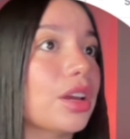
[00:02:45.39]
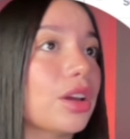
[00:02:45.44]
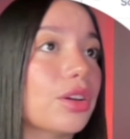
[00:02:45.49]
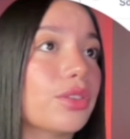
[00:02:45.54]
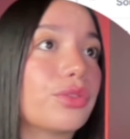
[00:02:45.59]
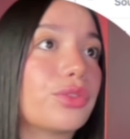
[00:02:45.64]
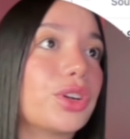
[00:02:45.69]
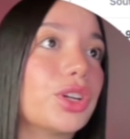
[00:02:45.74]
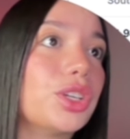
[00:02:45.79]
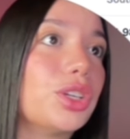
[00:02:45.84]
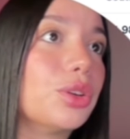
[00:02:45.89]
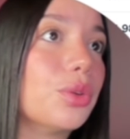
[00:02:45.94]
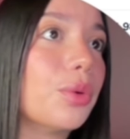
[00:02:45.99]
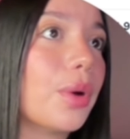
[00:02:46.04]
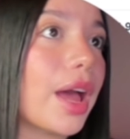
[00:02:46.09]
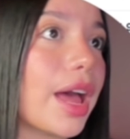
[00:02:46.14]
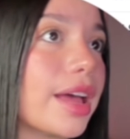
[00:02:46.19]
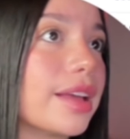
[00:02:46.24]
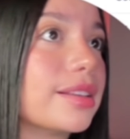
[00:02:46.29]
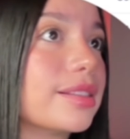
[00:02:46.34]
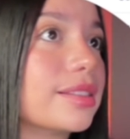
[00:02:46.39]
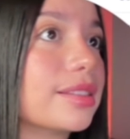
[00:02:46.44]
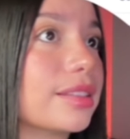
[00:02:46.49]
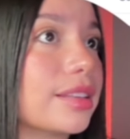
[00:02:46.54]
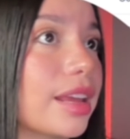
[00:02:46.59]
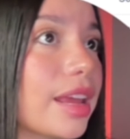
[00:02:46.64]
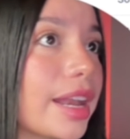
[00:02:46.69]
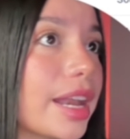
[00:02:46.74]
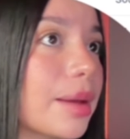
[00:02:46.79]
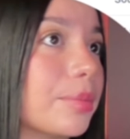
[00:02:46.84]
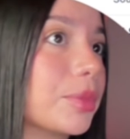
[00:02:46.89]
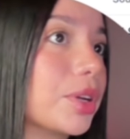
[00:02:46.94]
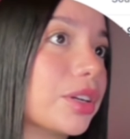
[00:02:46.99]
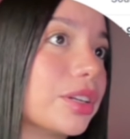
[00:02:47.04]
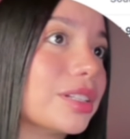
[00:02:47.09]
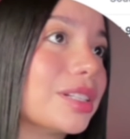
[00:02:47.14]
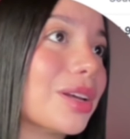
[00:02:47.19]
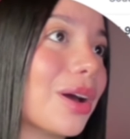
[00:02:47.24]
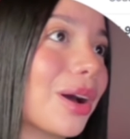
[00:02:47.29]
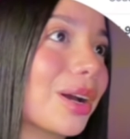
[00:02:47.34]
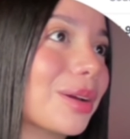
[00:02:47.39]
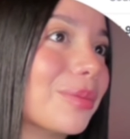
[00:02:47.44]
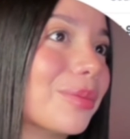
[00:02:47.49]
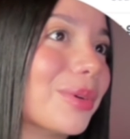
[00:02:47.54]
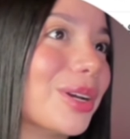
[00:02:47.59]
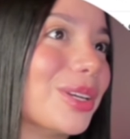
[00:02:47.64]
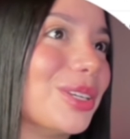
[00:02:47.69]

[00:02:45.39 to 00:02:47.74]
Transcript: For US, and I'm going to talk about